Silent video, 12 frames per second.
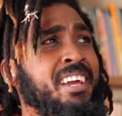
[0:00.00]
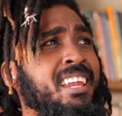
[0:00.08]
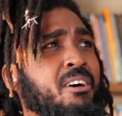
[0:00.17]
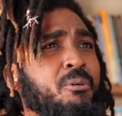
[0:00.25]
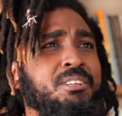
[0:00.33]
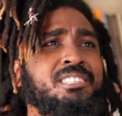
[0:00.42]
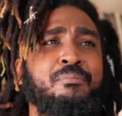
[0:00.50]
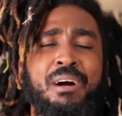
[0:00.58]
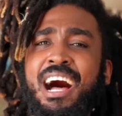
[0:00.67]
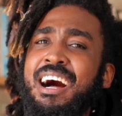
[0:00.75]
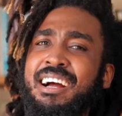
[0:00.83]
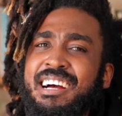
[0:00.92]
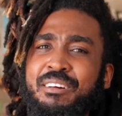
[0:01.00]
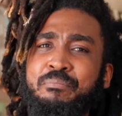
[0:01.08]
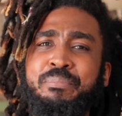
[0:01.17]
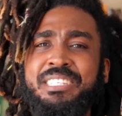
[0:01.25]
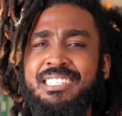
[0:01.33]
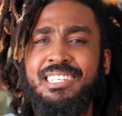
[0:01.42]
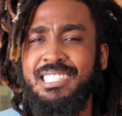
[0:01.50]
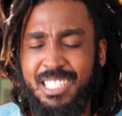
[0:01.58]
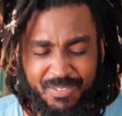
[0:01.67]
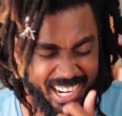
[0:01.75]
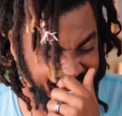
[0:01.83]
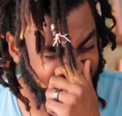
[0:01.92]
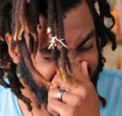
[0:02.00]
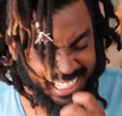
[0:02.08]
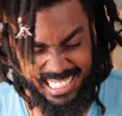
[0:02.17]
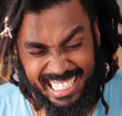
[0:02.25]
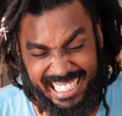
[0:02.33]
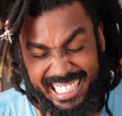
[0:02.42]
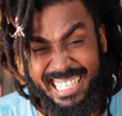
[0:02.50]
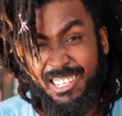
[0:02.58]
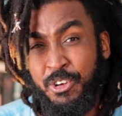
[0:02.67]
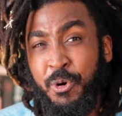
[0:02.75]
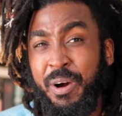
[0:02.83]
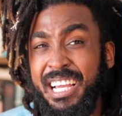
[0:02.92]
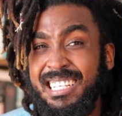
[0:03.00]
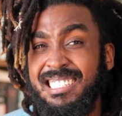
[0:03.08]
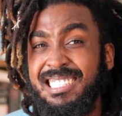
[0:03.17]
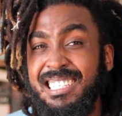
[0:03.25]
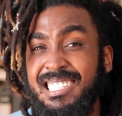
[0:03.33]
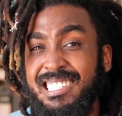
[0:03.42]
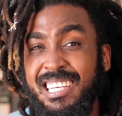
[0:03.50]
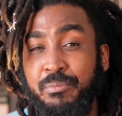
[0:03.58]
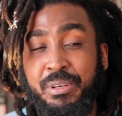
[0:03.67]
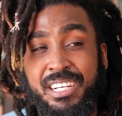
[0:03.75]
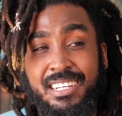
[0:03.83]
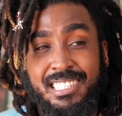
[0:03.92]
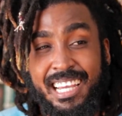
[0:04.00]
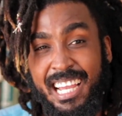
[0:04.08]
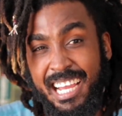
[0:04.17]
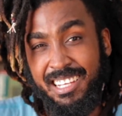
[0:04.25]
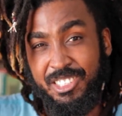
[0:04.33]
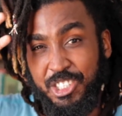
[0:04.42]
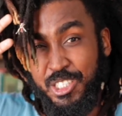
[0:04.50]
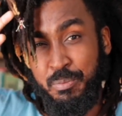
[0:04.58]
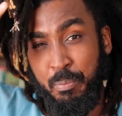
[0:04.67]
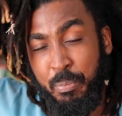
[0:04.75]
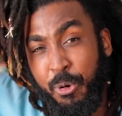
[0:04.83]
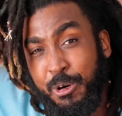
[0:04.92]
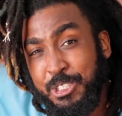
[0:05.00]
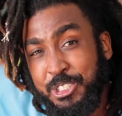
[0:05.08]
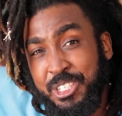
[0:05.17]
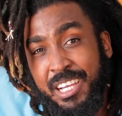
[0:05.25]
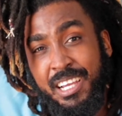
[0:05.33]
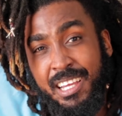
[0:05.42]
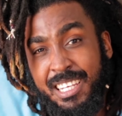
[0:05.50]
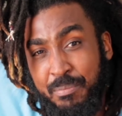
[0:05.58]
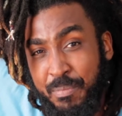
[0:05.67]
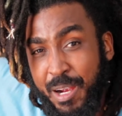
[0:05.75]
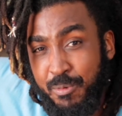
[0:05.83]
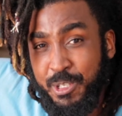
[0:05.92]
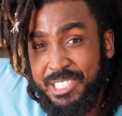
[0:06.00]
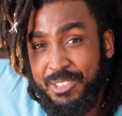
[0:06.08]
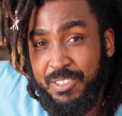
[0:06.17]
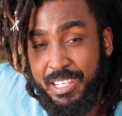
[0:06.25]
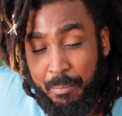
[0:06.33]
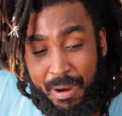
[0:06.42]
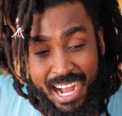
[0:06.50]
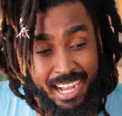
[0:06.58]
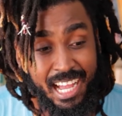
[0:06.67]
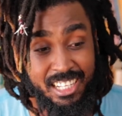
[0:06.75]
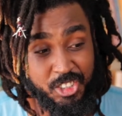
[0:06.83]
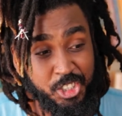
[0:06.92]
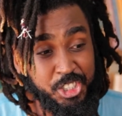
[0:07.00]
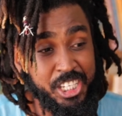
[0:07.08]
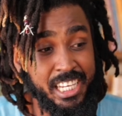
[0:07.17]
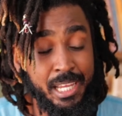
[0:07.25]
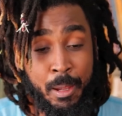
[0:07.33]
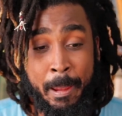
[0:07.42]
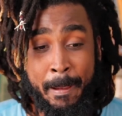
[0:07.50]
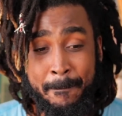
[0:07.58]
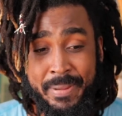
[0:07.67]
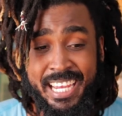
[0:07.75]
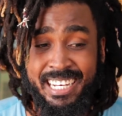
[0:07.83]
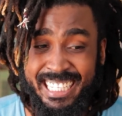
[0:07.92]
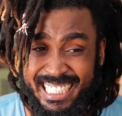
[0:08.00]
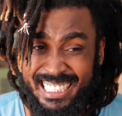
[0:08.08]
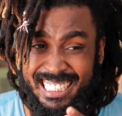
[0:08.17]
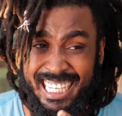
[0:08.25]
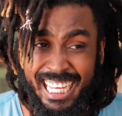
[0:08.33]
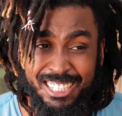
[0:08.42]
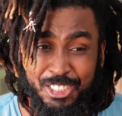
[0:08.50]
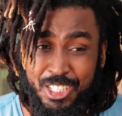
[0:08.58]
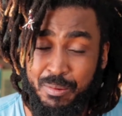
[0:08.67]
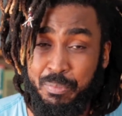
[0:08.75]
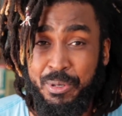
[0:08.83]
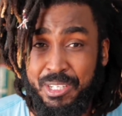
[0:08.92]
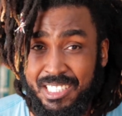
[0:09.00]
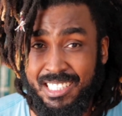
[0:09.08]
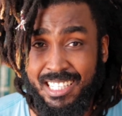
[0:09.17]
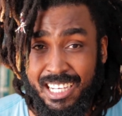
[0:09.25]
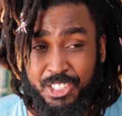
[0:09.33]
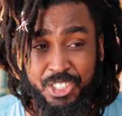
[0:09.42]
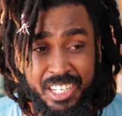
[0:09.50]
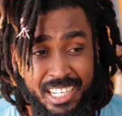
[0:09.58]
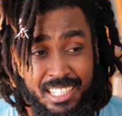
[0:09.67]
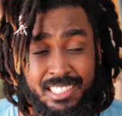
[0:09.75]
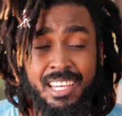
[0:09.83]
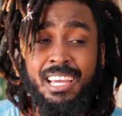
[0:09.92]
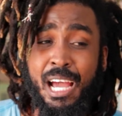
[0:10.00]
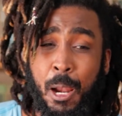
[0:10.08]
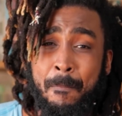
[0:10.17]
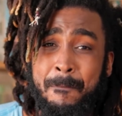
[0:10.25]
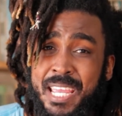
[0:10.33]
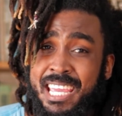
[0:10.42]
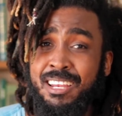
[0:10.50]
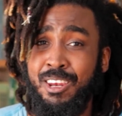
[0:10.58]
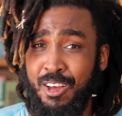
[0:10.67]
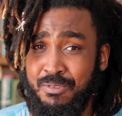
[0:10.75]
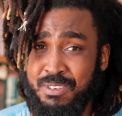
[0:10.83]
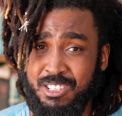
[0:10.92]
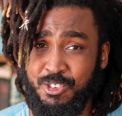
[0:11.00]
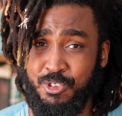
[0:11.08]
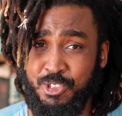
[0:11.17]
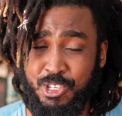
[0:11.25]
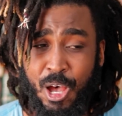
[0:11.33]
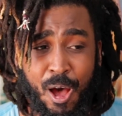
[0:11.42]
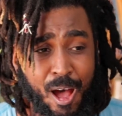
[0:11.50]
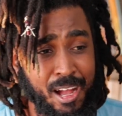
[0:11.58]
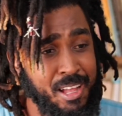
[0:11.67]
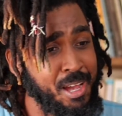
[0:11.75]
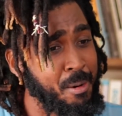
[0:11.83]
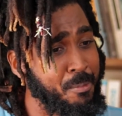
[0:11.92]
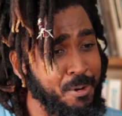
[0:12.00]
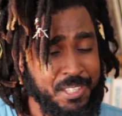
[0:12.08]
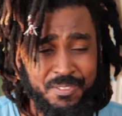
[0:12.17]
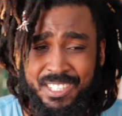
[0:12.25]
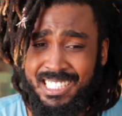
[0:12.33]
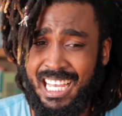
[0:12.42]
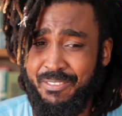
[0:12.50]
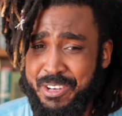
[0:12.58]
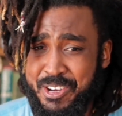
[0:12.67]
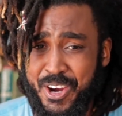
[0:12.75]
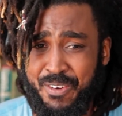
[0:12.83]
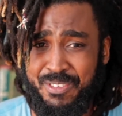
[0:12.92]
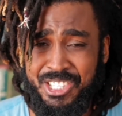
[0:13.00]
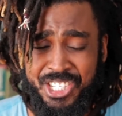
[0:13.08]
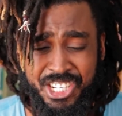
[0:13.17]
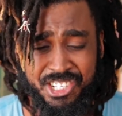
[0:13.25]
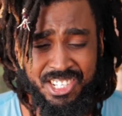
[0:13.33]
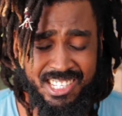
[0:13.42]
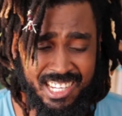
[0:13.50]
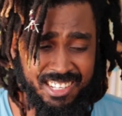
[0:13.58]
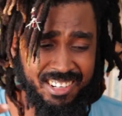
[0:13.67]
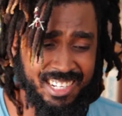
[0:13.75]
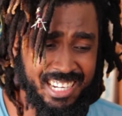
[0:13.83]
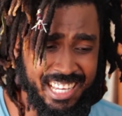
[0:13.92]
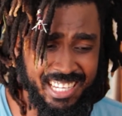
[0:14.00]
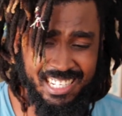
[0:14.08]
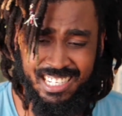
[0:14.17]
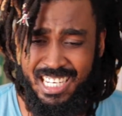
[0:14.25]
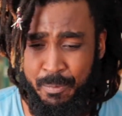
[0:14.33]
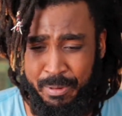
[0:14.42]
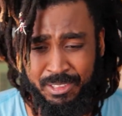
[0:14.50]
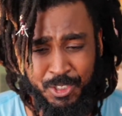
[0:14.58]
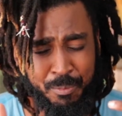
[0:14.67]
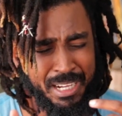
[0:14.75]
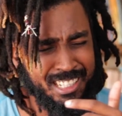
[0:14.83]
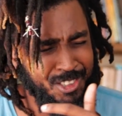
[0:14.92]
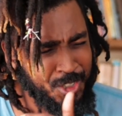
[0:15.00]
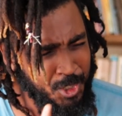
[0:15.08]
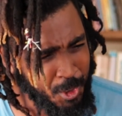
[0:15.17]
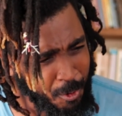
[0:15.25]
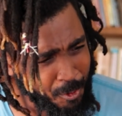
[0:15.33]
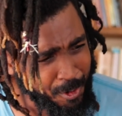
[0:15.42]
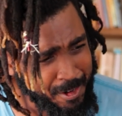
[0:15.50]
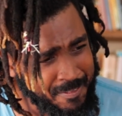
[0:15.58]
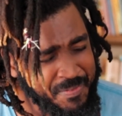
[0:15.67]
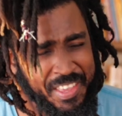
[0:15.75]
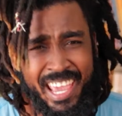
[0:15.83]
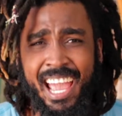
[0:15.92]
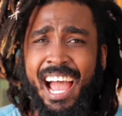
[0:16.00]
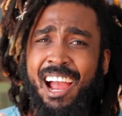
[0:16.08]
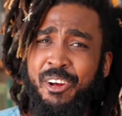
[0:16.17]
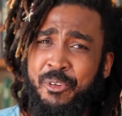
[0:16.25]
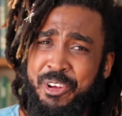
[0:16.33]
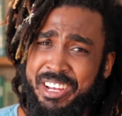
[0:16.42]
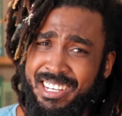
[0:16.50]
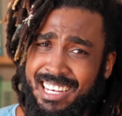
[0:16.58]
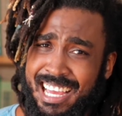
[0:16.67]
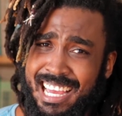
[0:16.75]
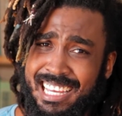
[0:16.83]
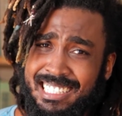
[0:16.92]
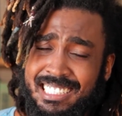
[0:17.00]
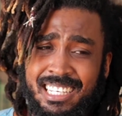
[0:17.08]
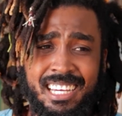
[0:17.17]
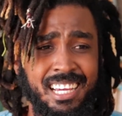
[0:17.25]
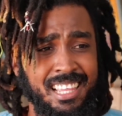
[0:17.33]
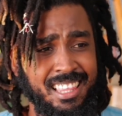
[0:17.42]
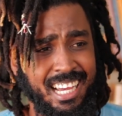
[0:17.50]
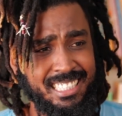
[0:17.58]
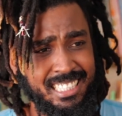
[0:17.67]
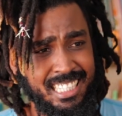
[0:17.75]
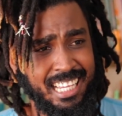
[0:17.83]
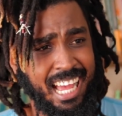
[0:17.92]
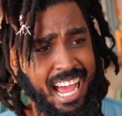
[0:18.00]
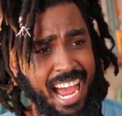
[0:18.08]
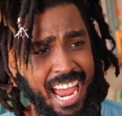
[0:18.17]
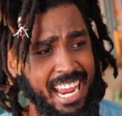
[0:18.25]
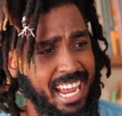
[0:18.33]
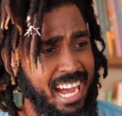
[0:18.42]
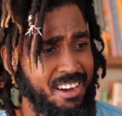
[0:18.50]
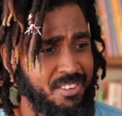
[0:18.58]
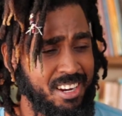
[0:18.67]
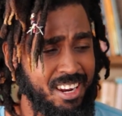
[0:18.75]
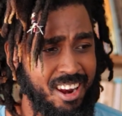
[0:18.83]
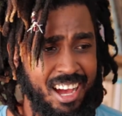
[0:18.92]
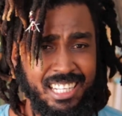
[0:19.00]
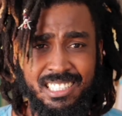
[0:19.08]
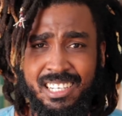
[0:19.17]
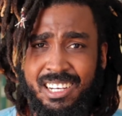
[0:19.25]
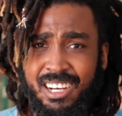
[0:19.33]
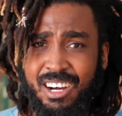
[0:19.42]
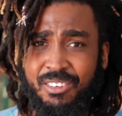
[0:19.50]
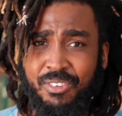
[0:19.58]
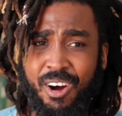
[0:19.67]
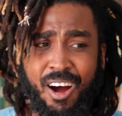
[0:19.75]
There was some anger and bitterness in my heart that I didn't know existed, because I kind of just pushed the memories to the back. And she, being the intelligent person that she is, and me loving to talk, both of us having conversations and her digging deep into my soul, I realized that I have a lot of